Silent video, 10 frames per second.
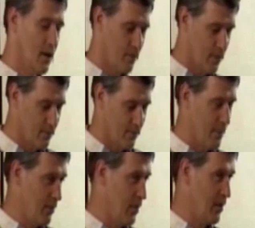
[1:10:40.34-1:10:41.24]
of
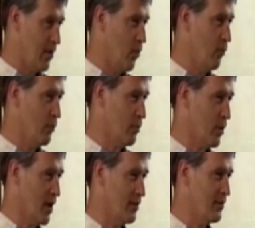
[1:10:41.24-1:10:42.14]
maybe an
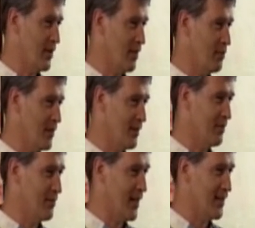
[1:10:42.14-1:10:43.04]
overbroad statement
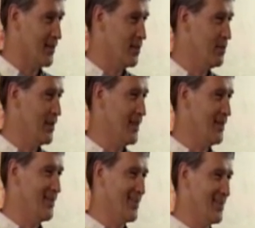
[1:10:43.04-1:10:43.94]
and could be
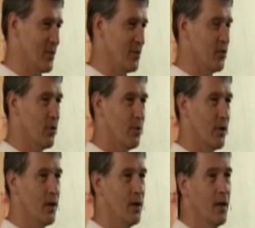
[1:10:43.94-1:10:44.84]
easily
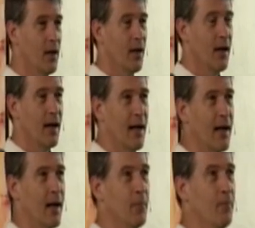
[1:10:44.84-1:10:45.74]
misinterpreted. I